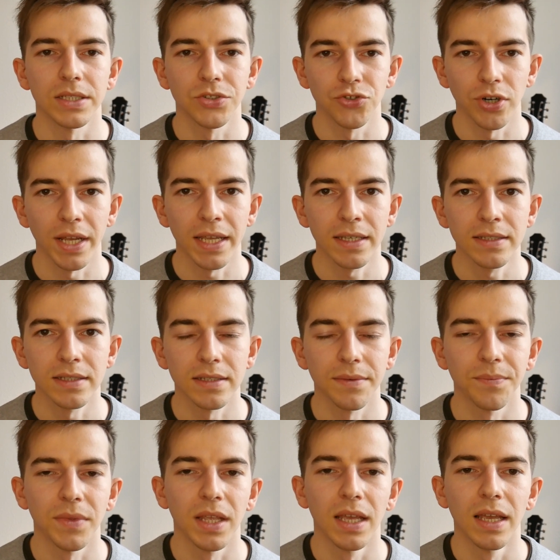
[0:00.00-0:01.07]
trait,
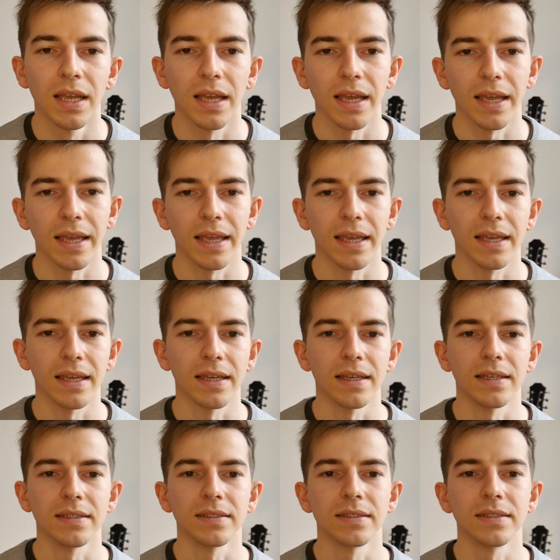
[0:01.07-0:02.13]

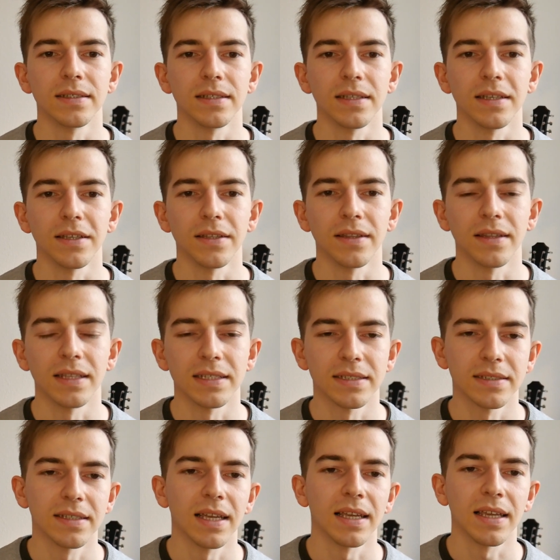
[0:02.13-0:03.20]
and in
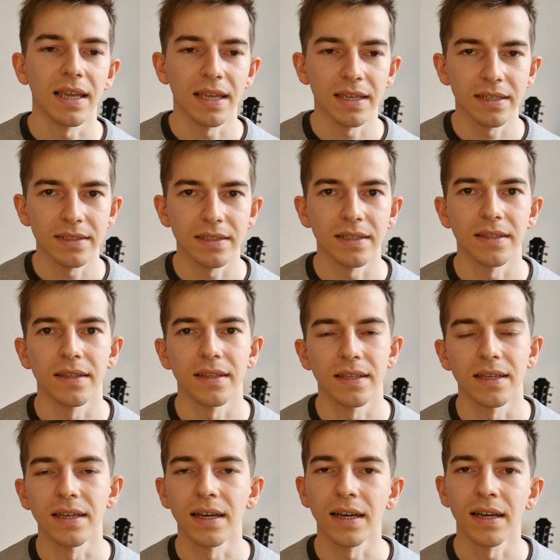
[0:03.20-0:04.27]
this again in
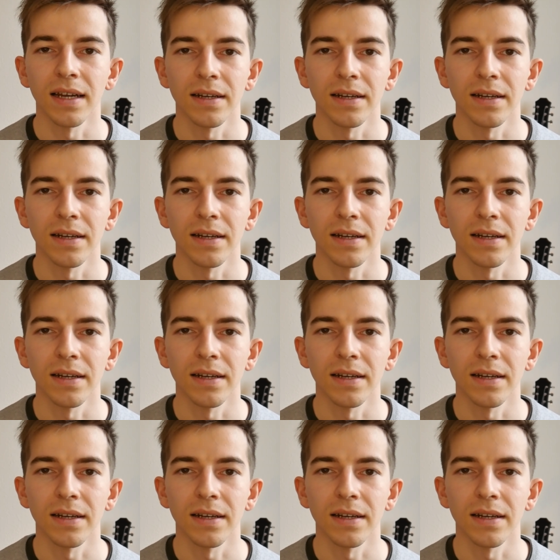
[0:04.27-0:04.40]
the